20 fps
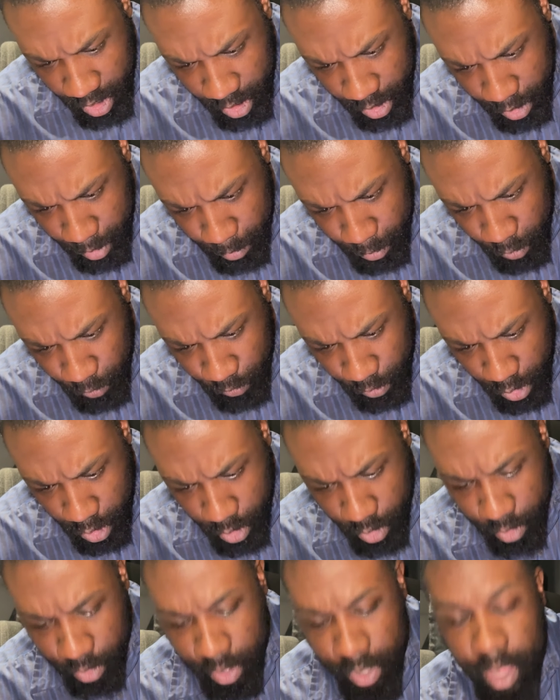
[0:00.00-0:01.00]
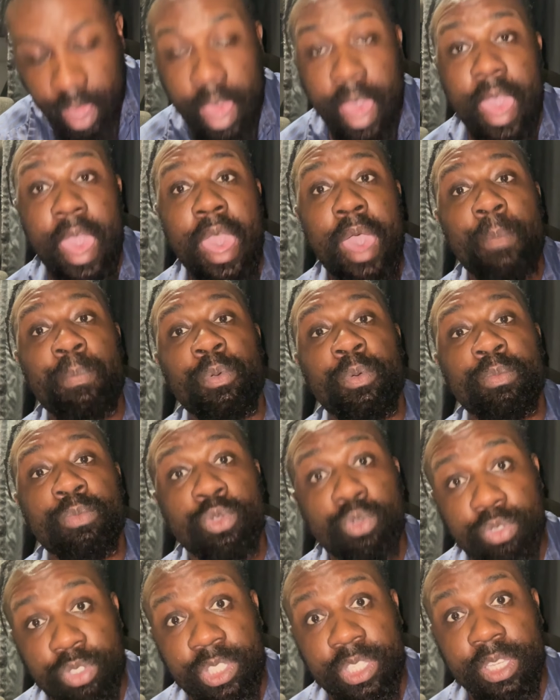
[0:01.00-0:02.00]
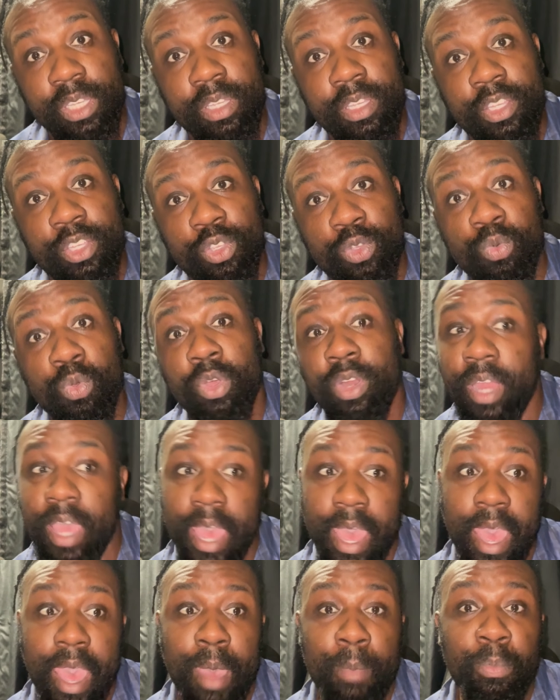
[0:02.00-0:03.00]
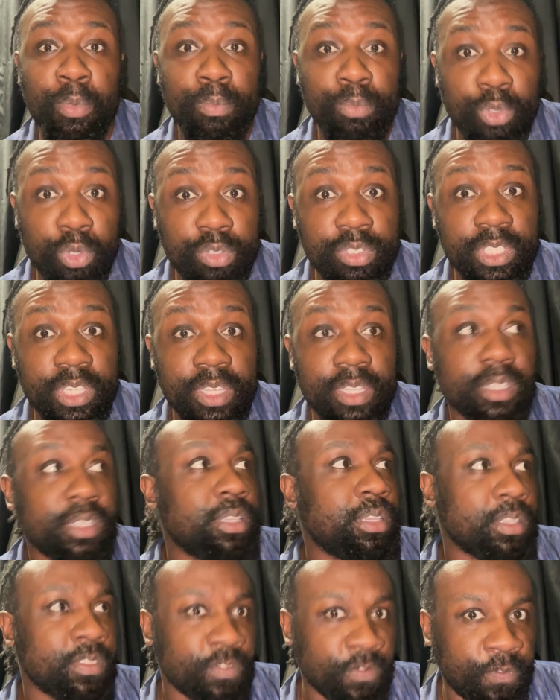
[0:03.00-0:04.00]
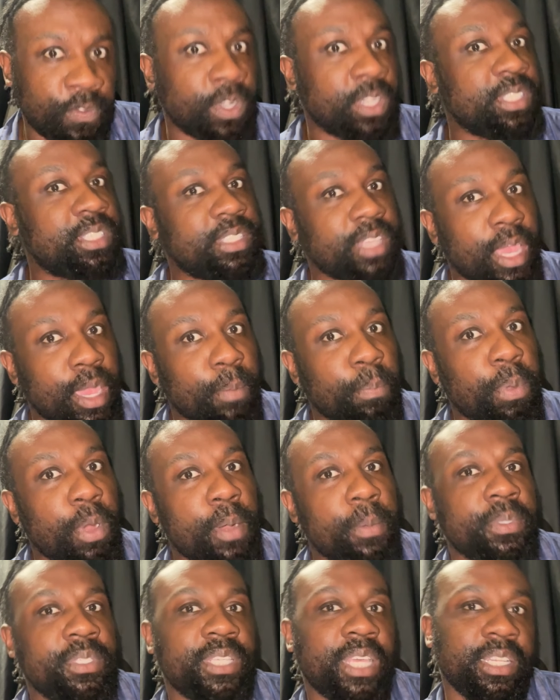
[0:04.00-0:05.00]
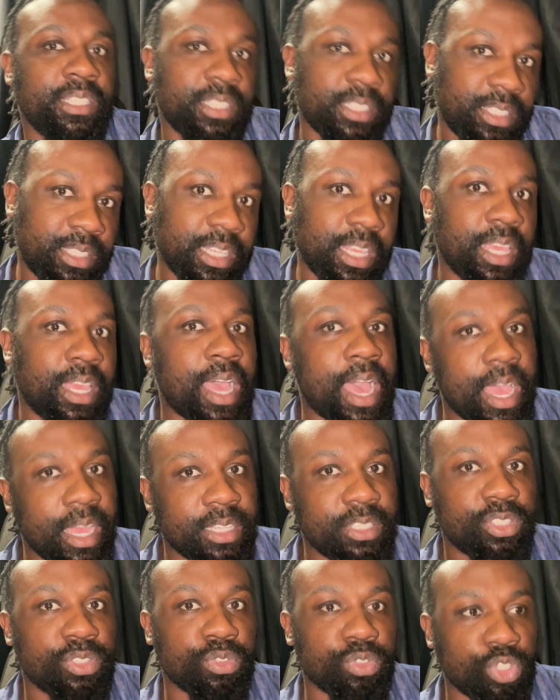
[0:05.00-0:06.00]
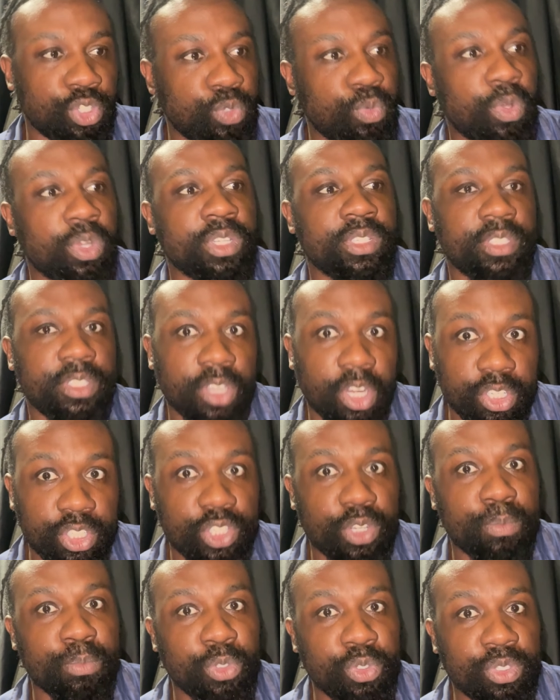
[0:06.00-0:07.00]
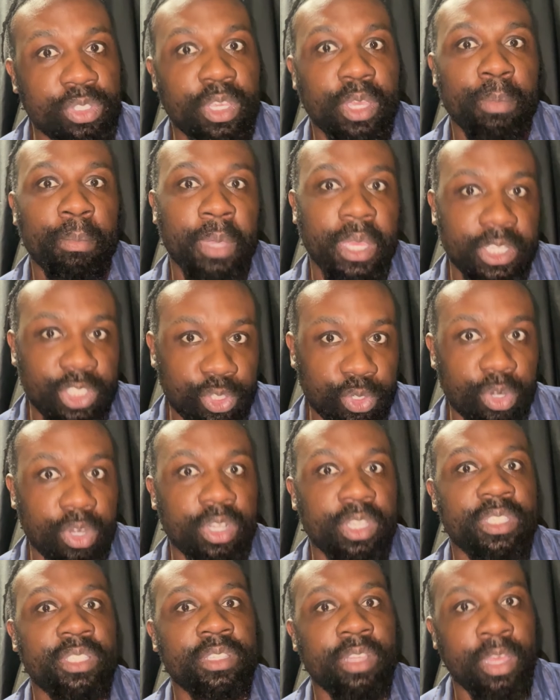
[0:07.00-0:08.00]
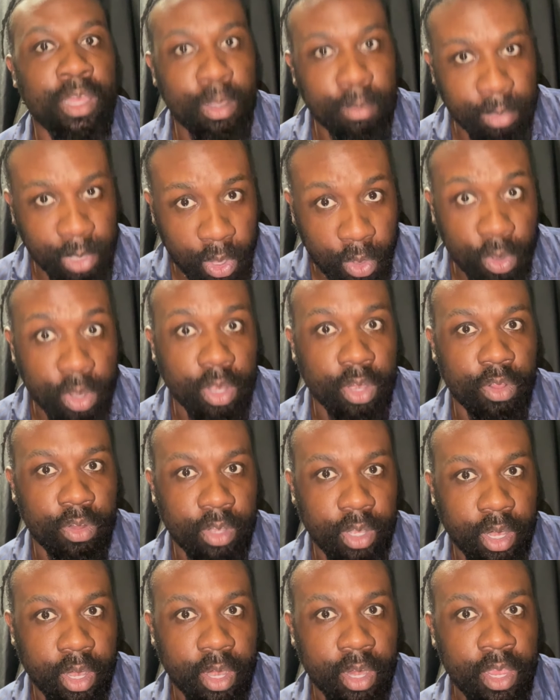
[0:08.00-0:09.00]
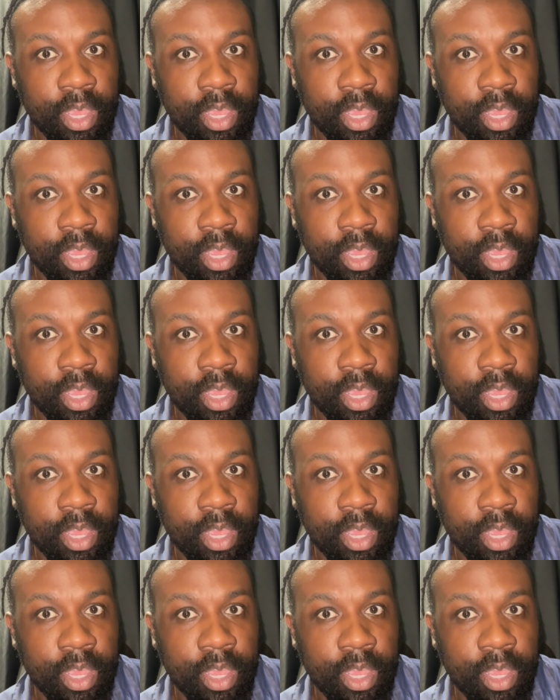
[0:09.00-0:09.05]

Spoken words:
Moving on, Apple Music. You want to have Apple Music for the same purpose I just said, iTunes. You want to search your music and make sure it's uploaded on there.